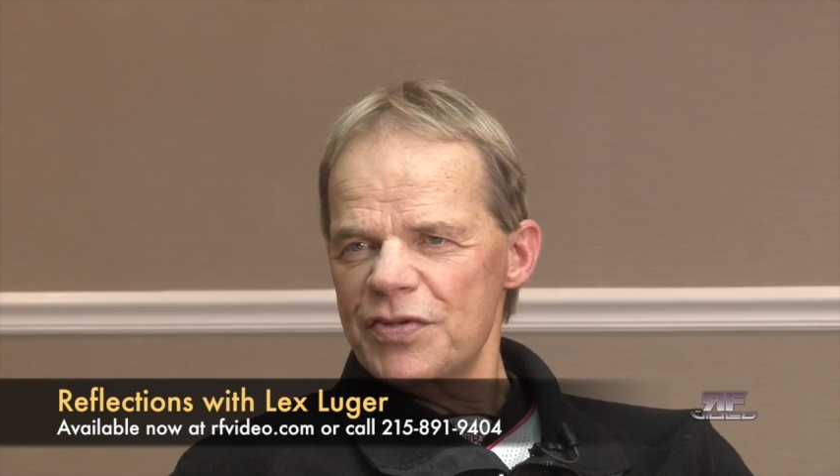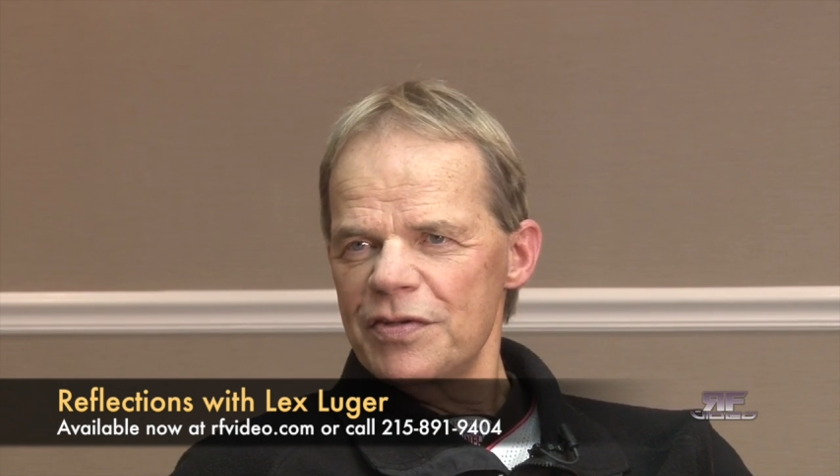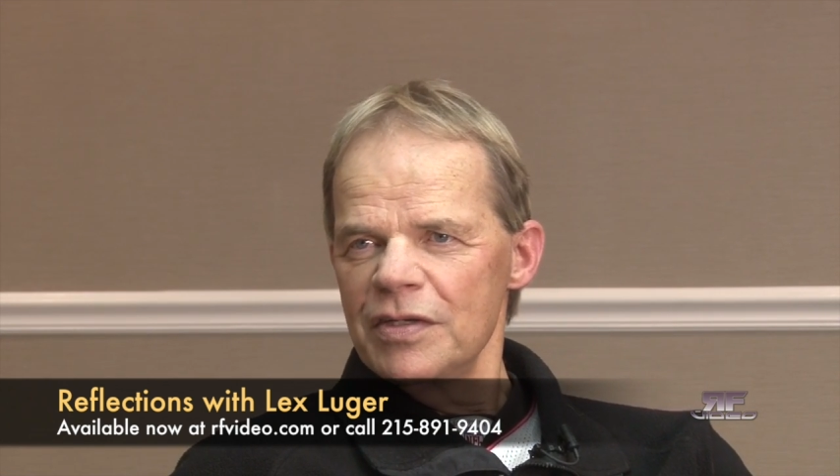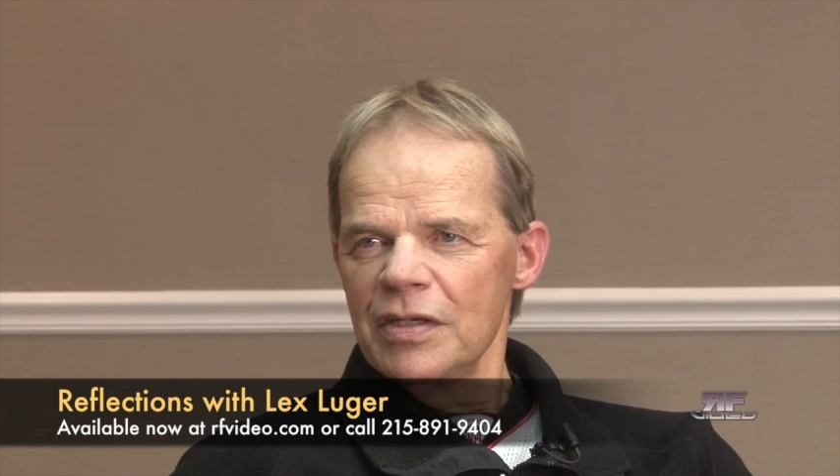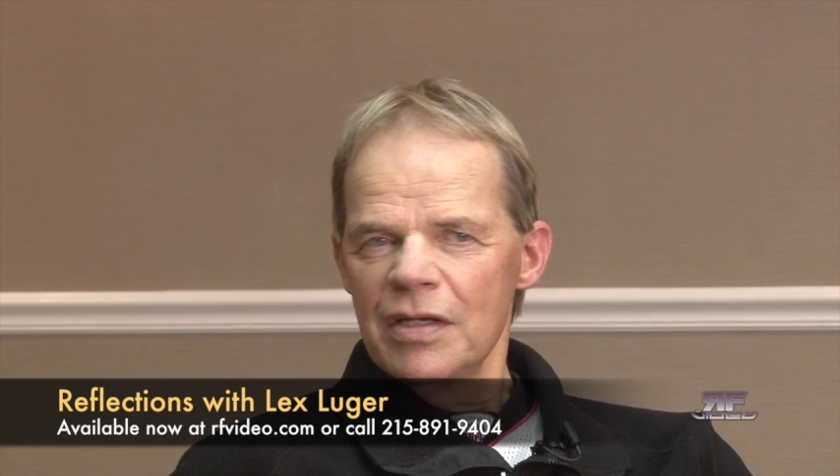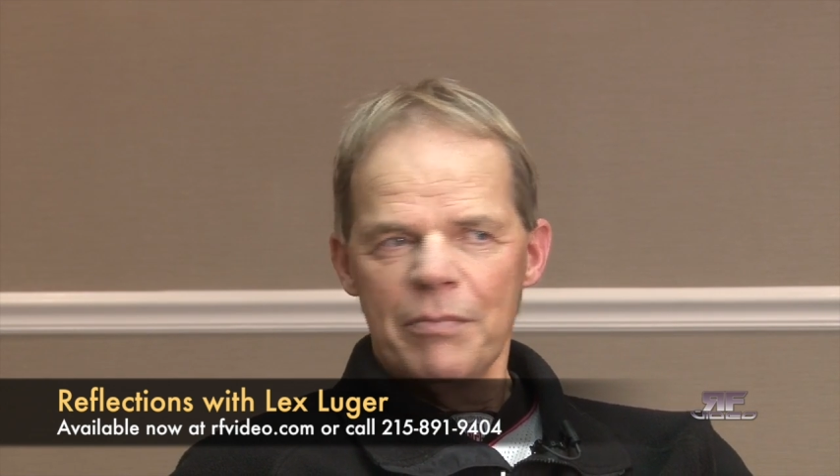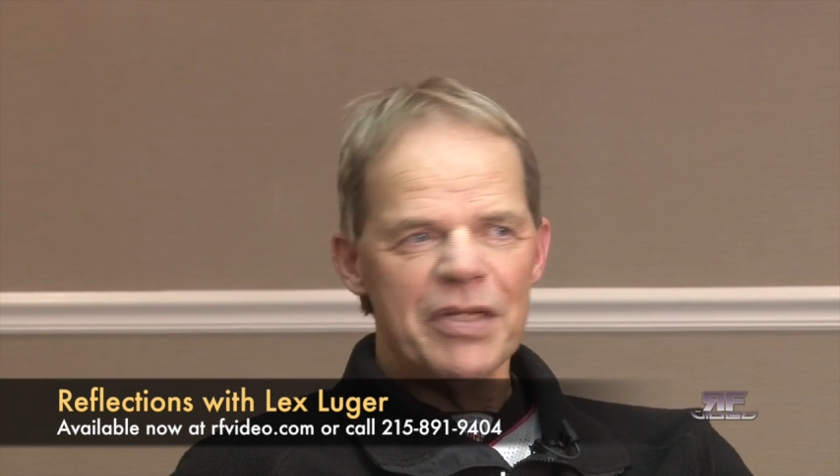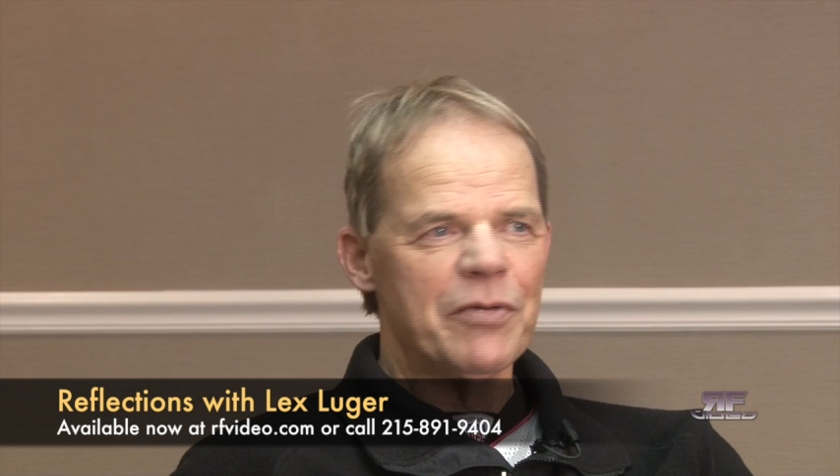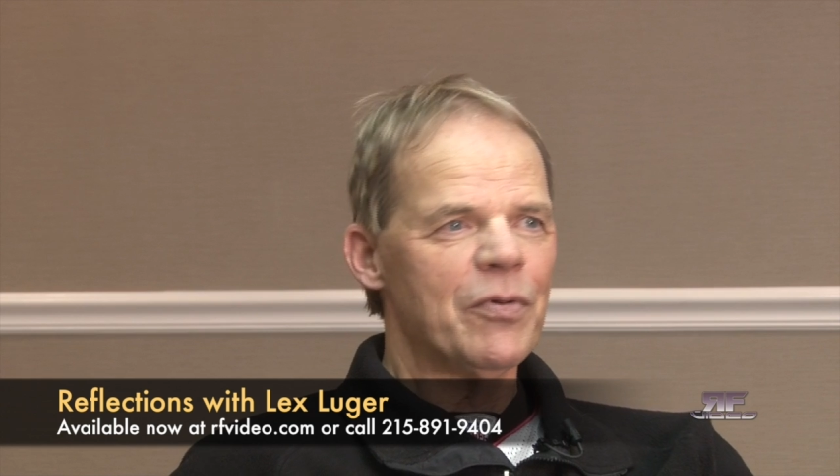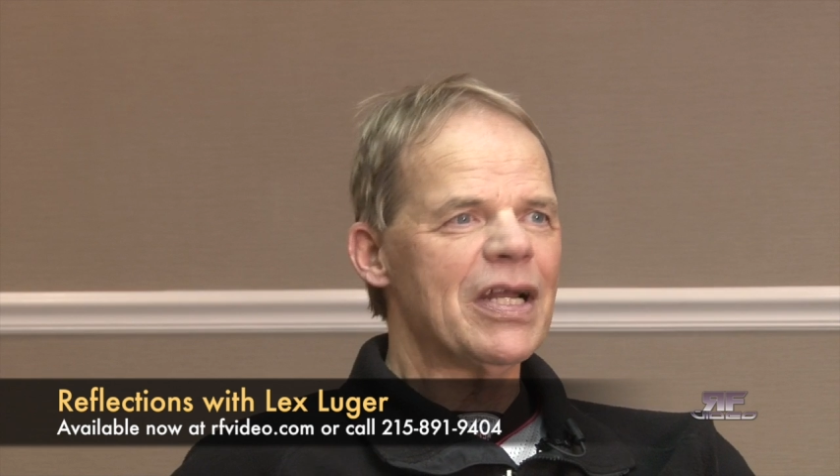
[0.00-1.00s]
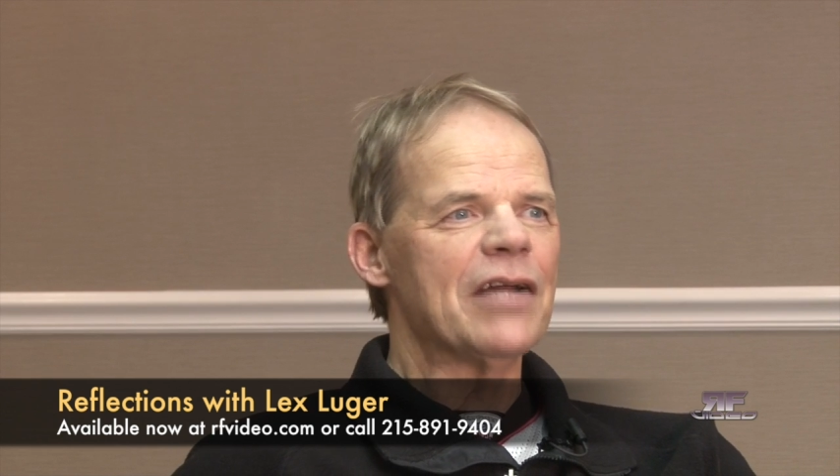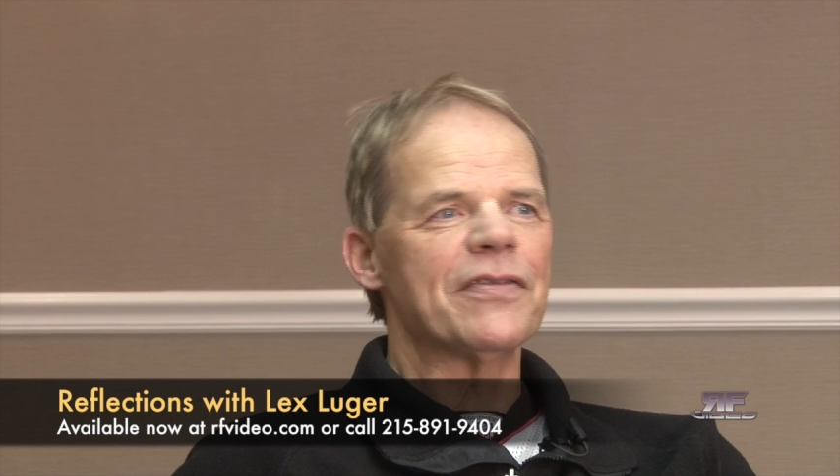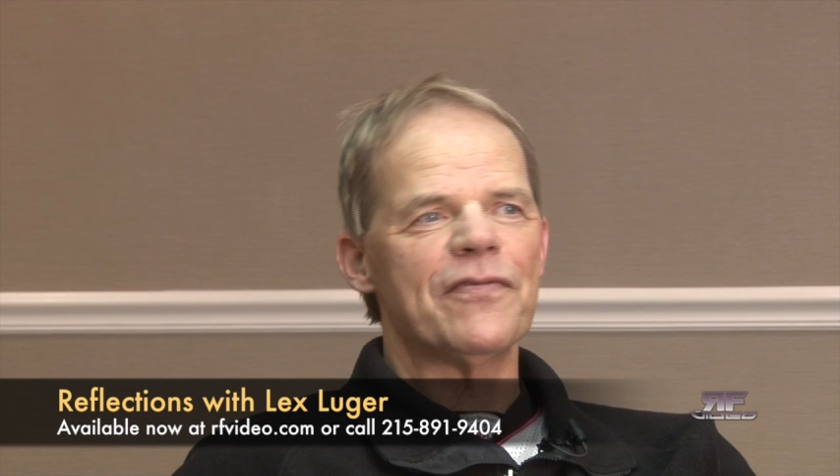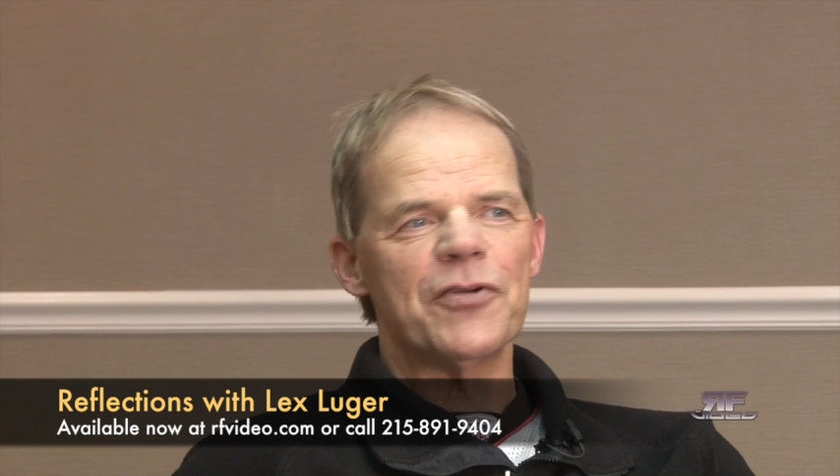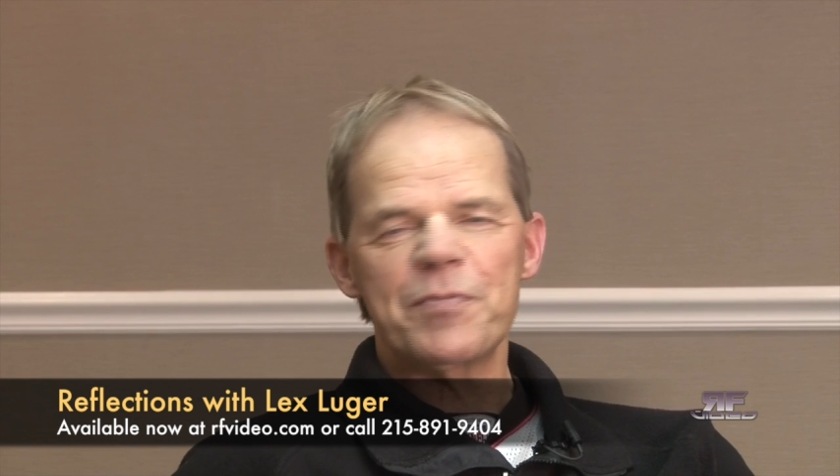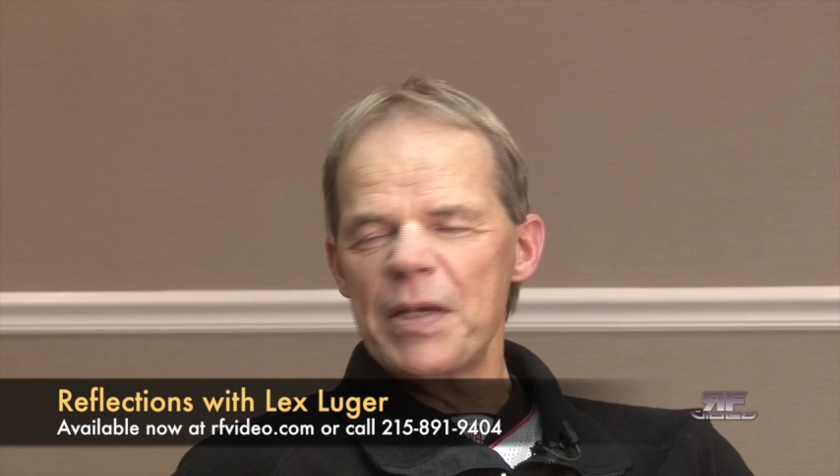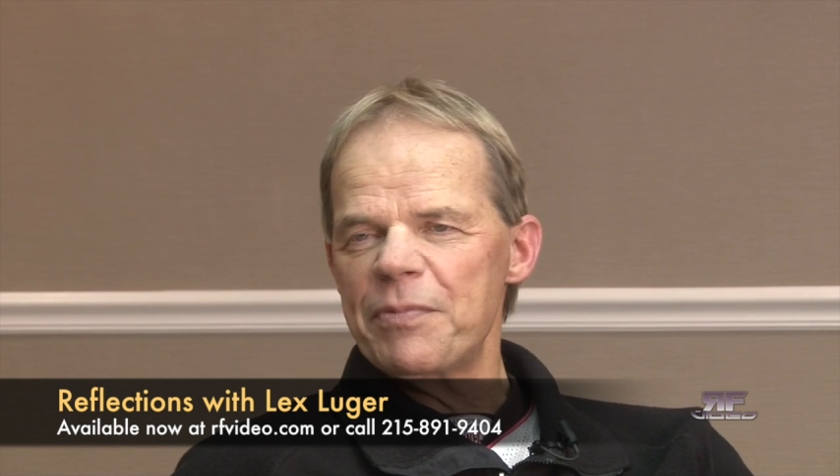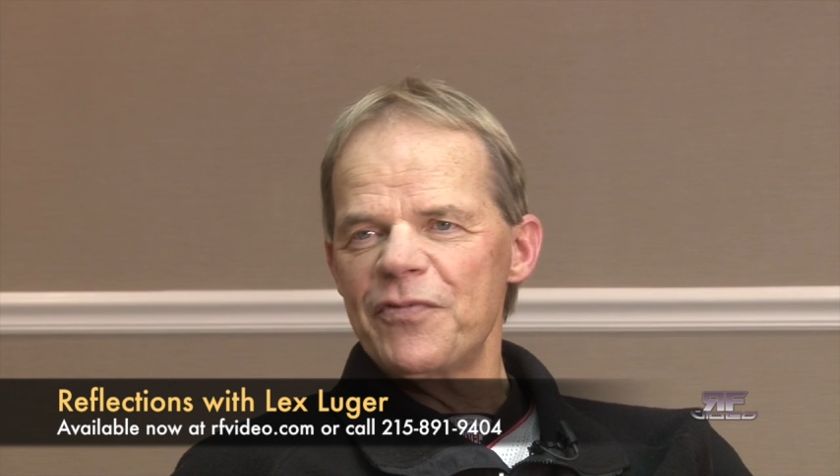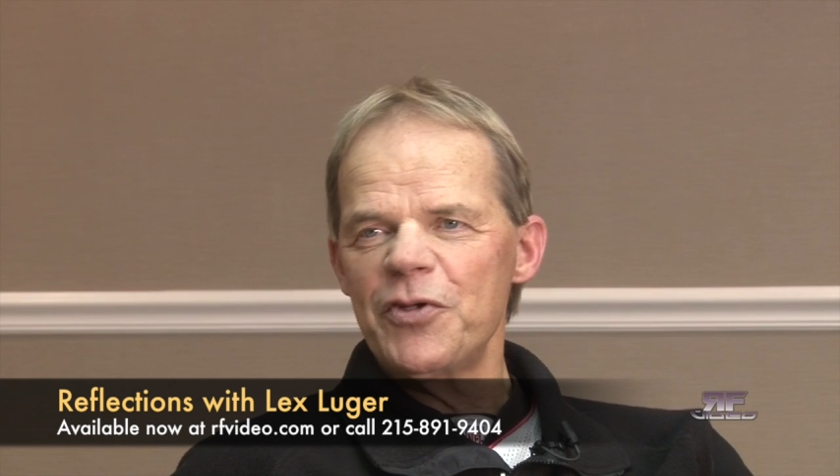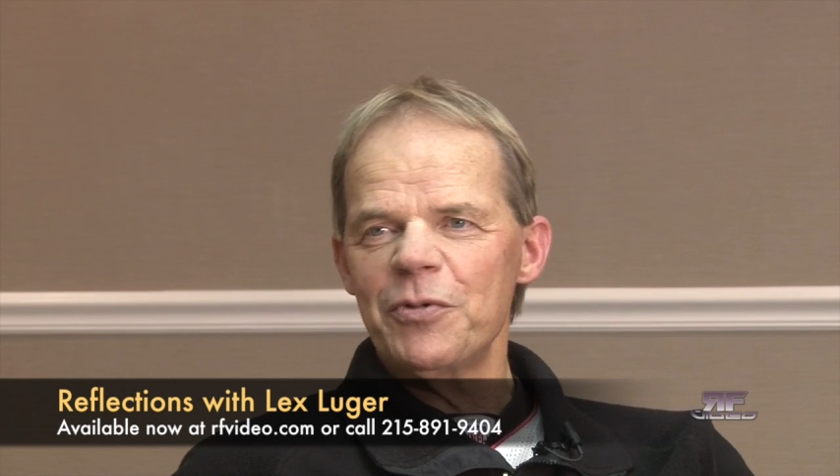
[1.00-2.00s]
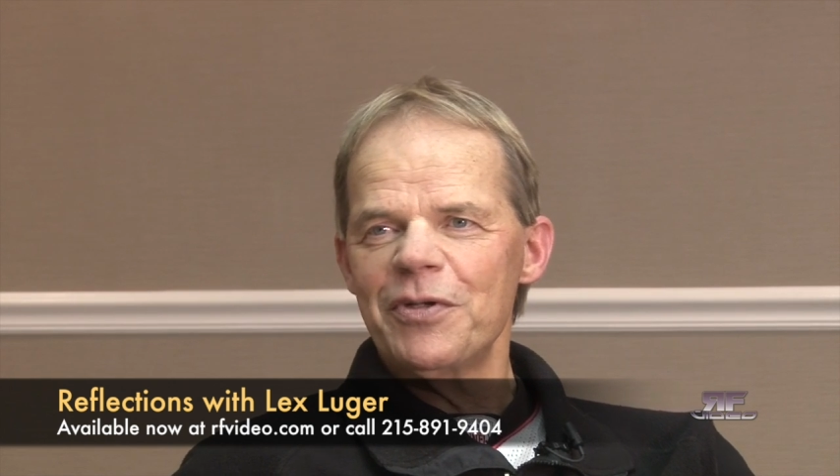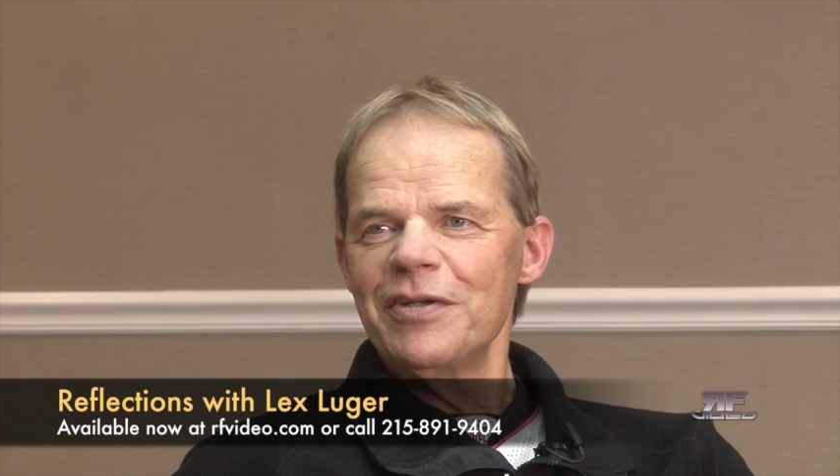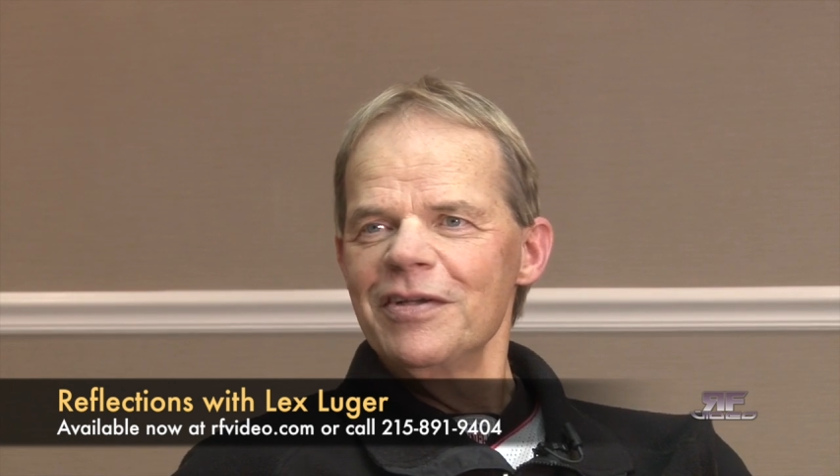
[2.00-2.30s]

but he went out the first pay-per-view